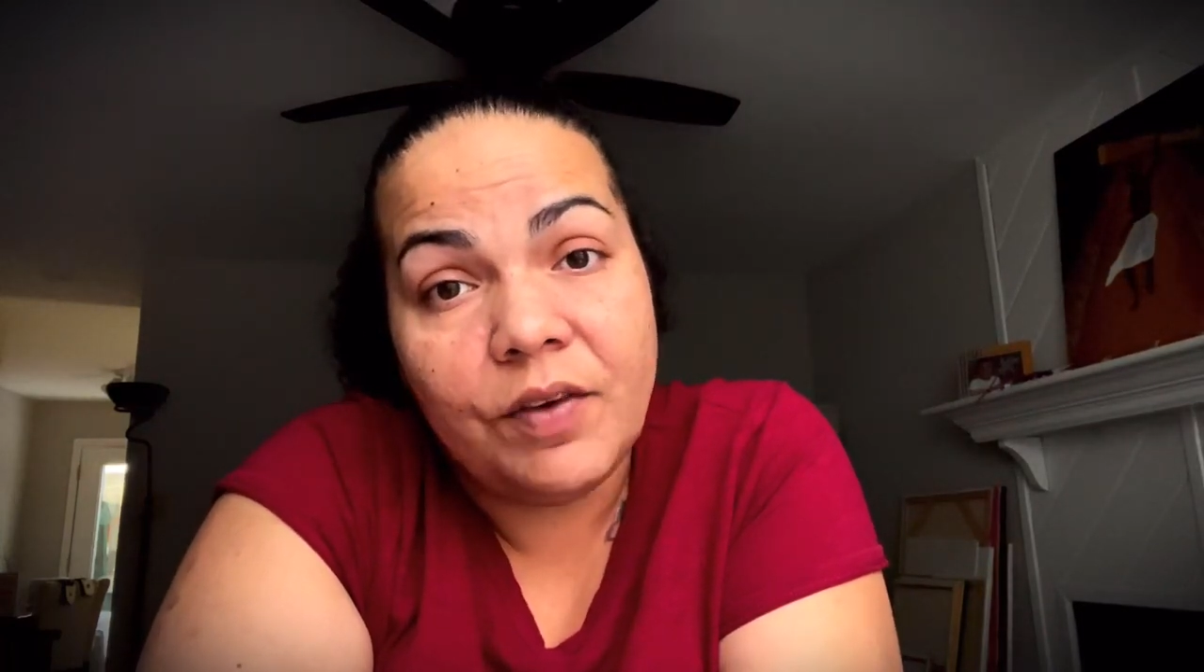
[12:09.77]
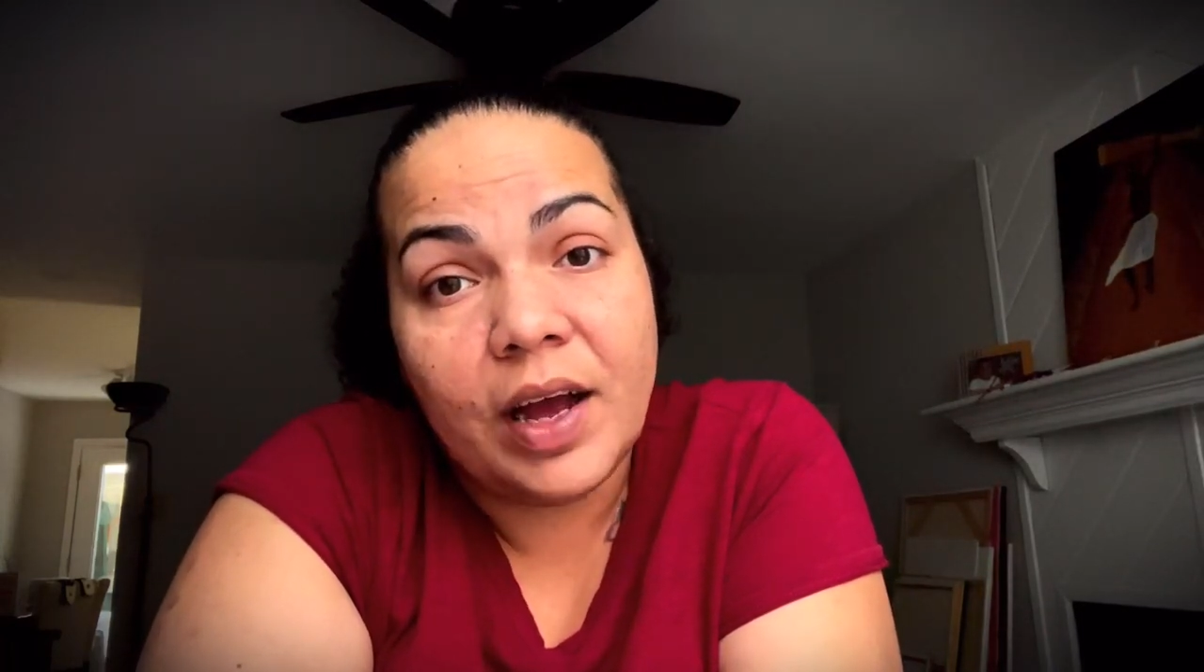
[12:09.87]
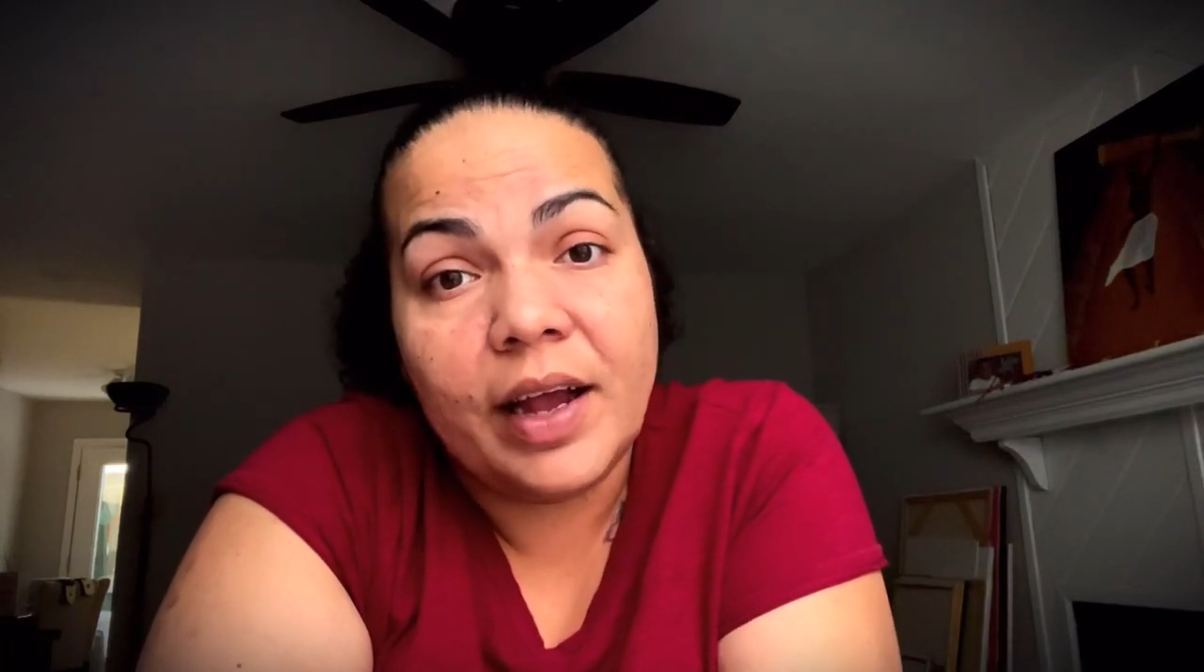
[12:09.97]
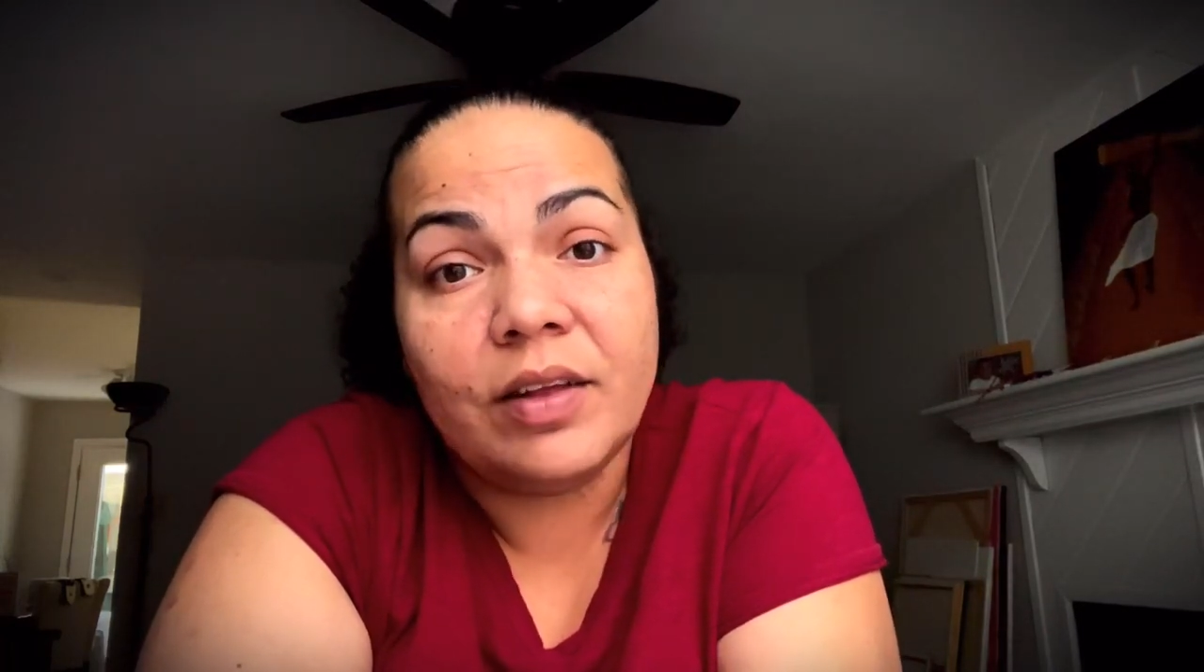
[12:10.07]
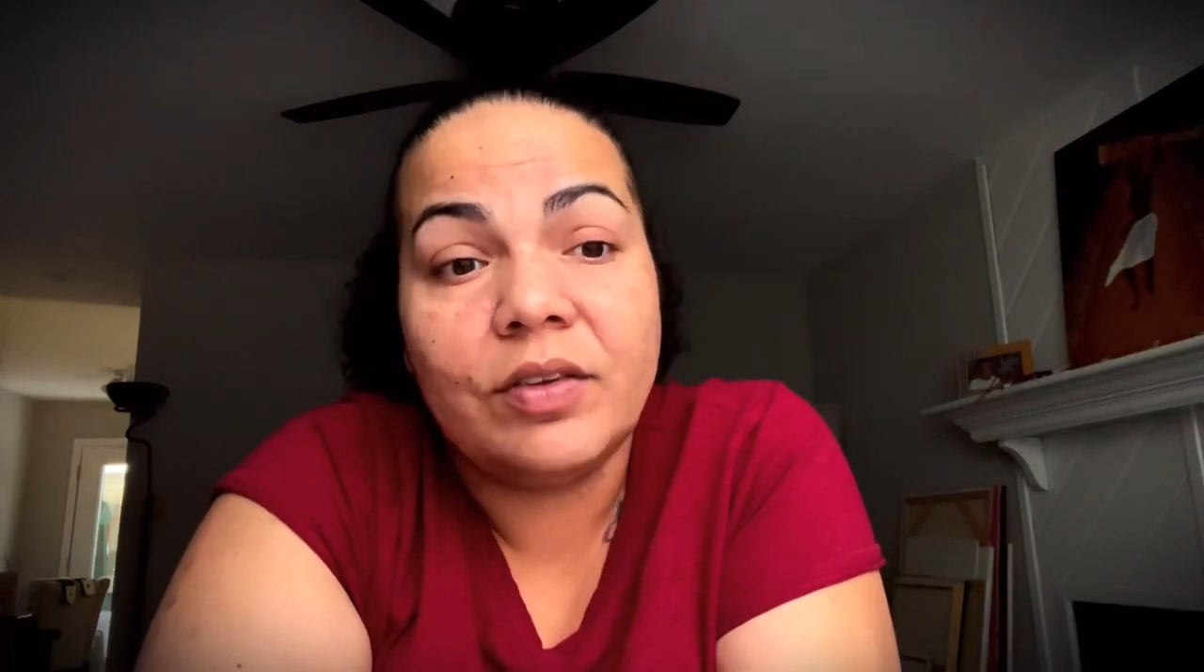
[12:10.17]

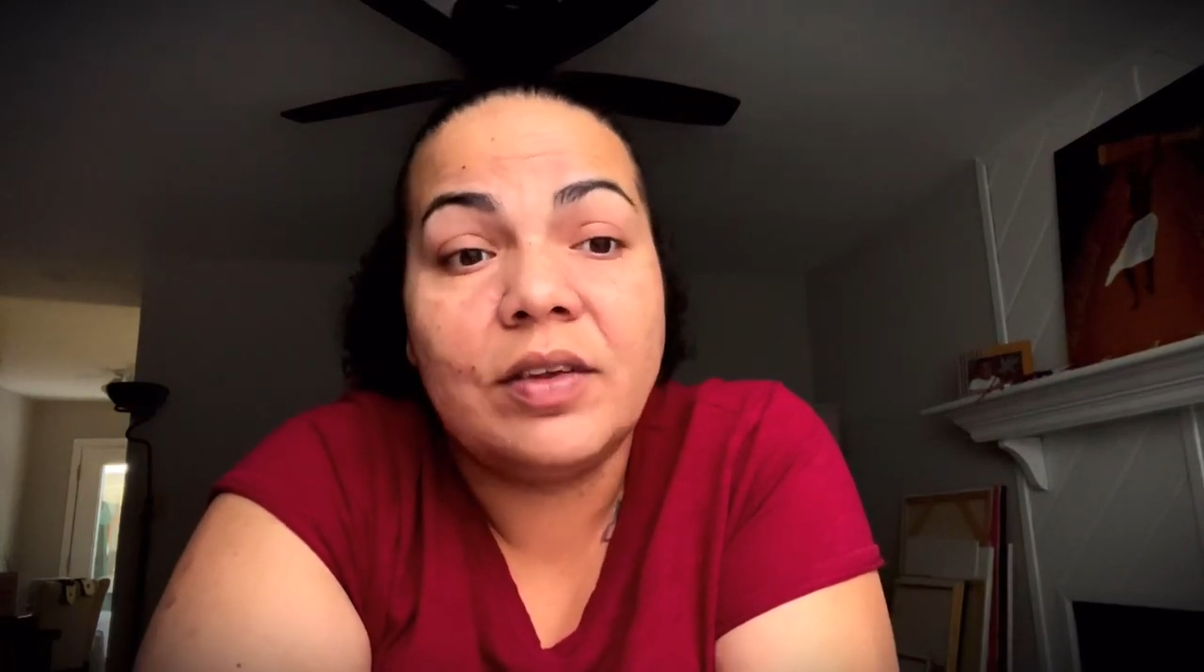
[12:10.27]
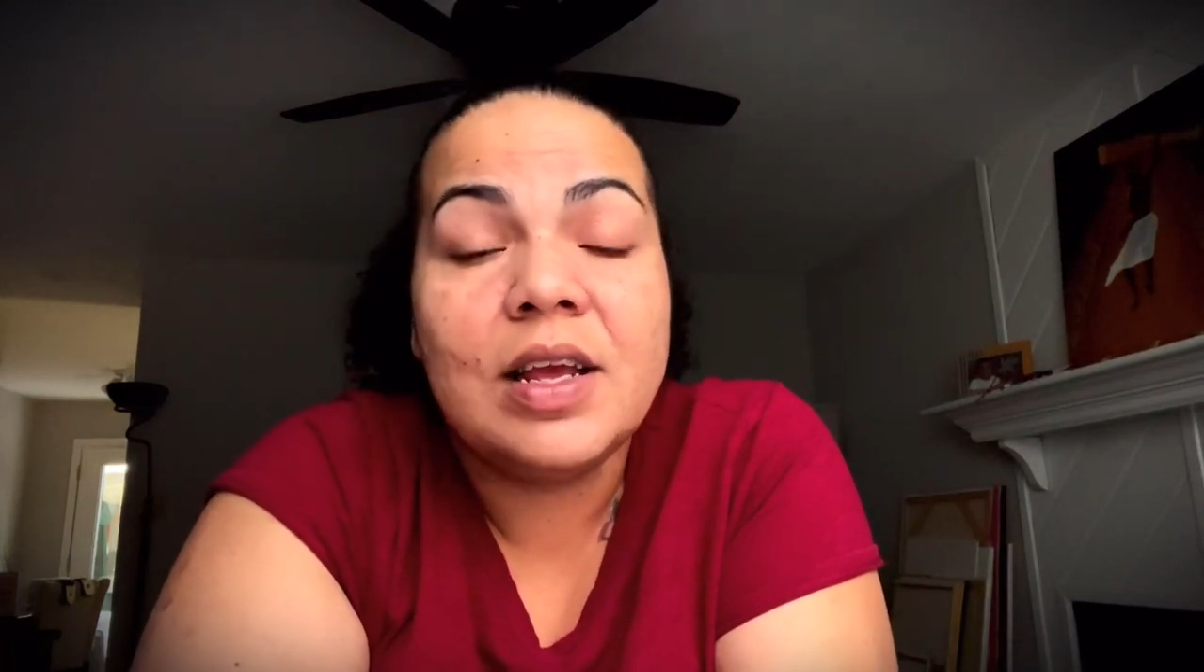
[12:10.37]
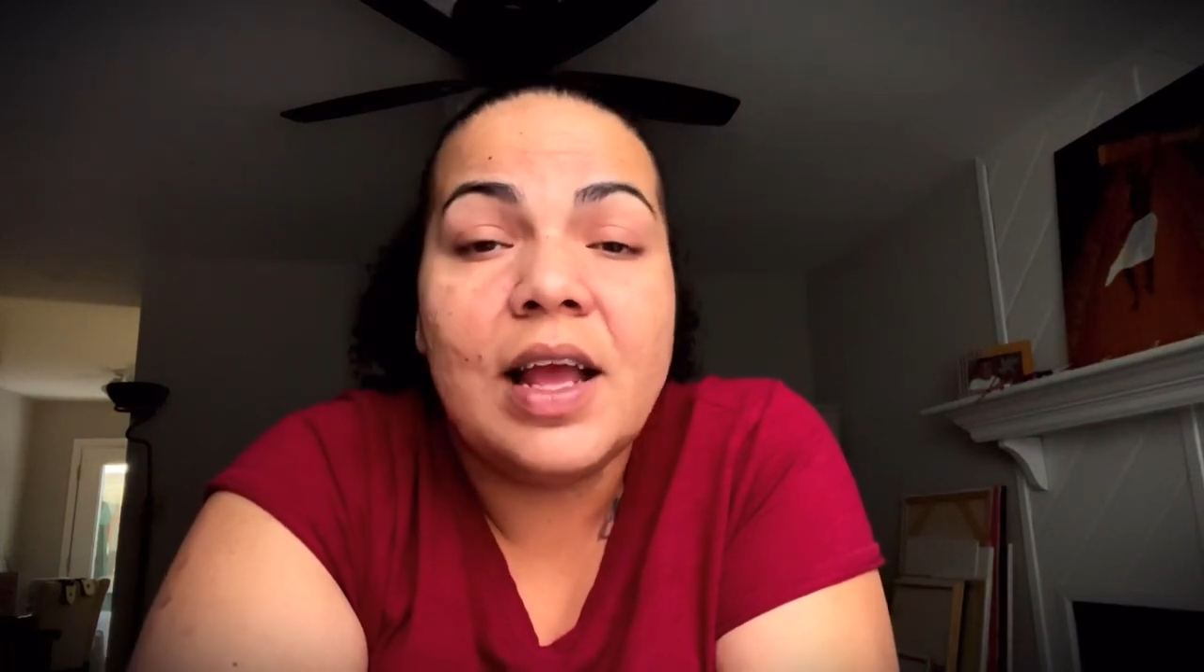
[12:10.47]
files,